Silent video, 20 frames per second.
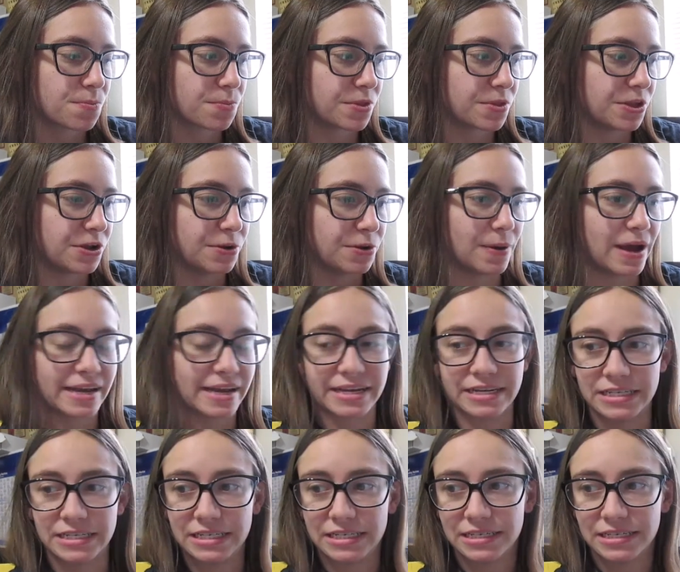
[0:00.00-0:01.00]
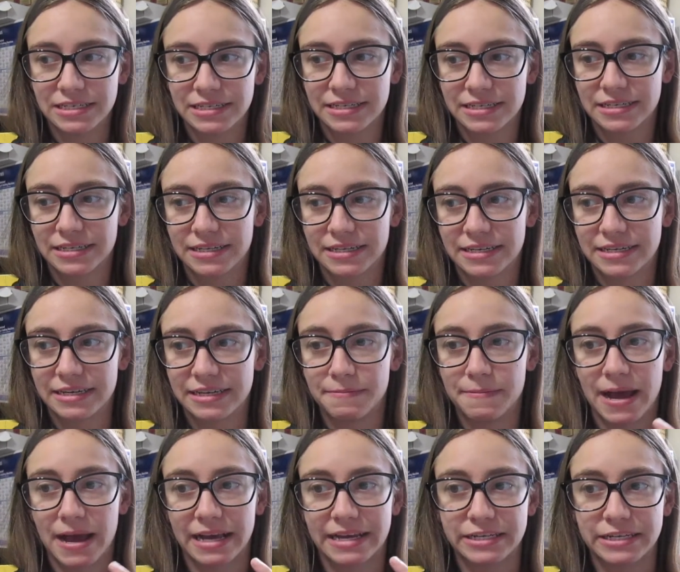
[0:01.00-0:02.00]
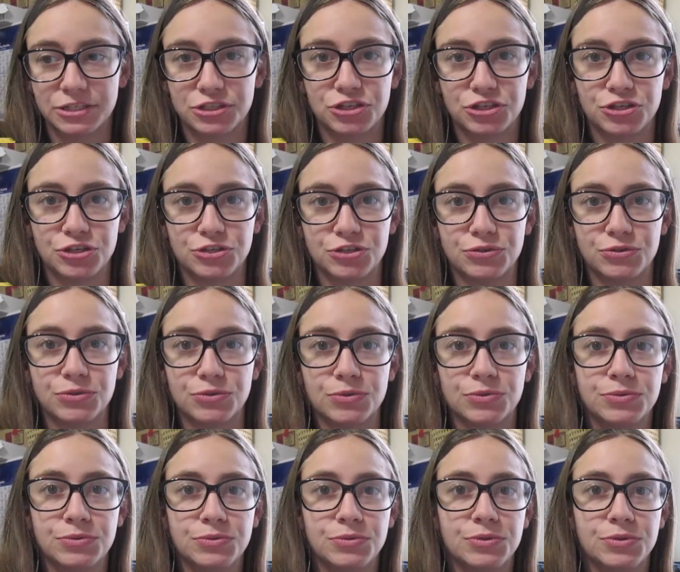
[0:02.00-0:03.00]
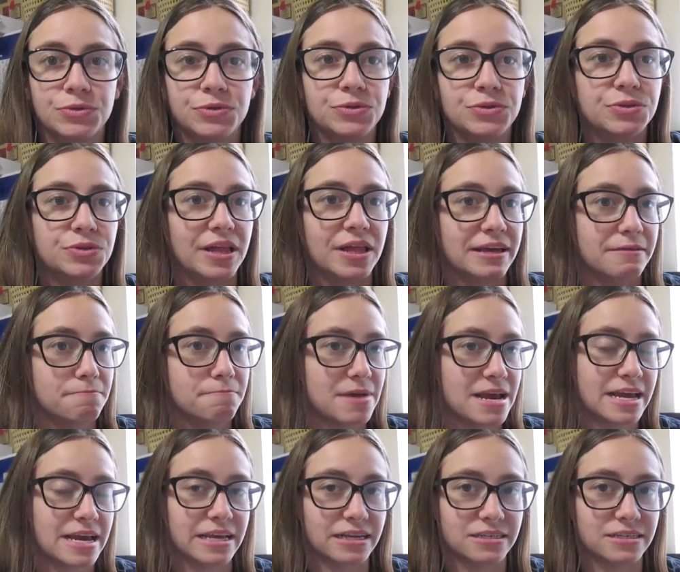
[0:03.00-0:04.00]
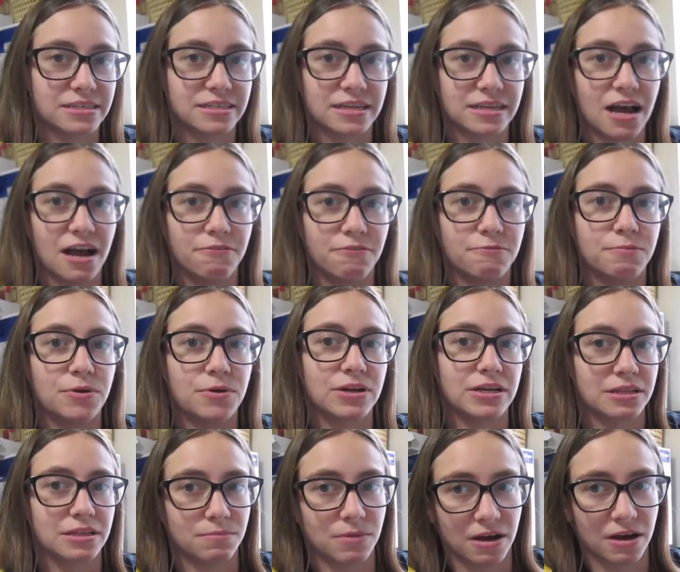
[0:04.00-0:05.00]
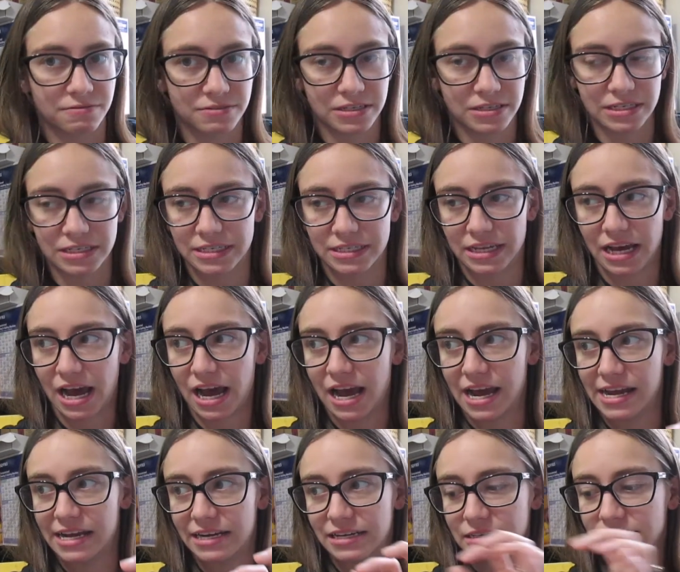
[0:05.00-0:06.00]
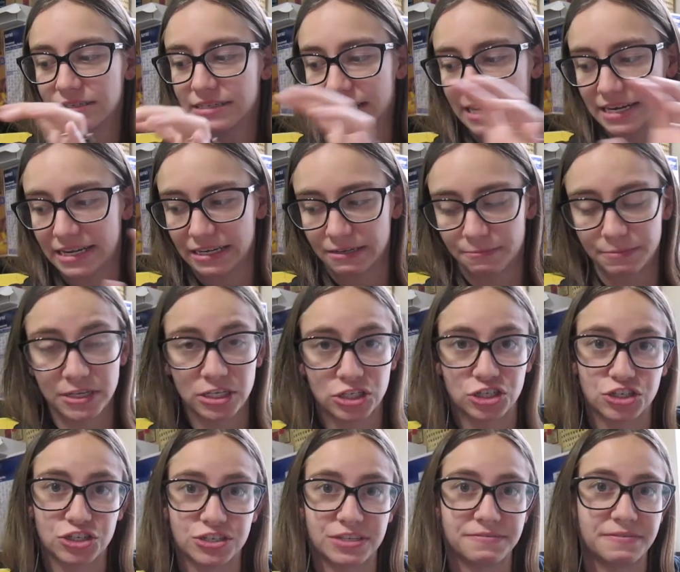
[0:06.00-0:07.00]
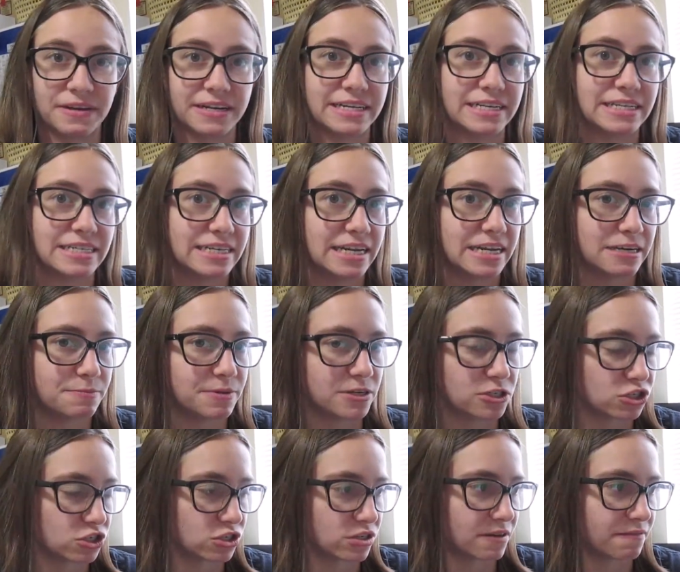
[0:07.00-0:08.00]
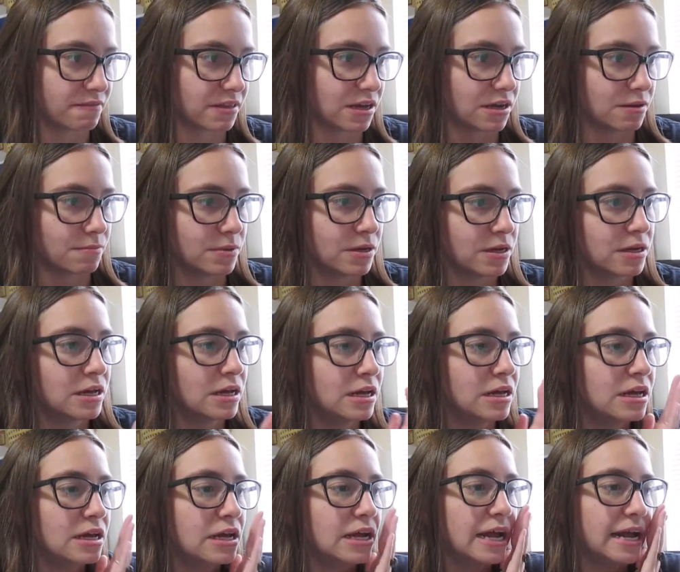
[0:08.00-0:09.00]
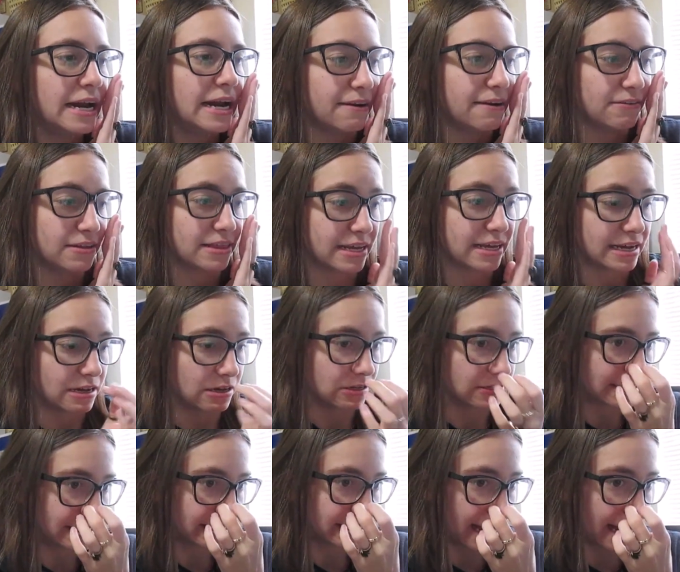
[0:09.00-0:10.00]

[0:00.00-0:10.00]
I can get back into like making stuff, putting them off to the side, taking pictures if I need to take pictures of them, and everything else.